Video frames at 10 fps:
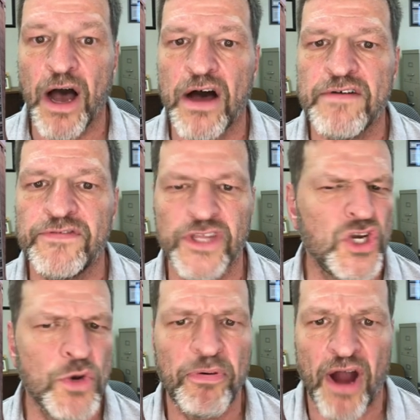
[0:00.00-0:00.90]
of the
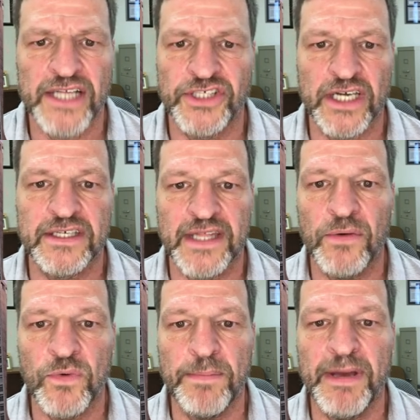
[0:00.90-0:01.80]
new project
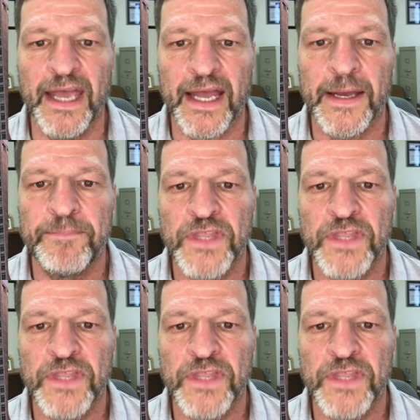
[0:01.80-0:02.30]
that we pick.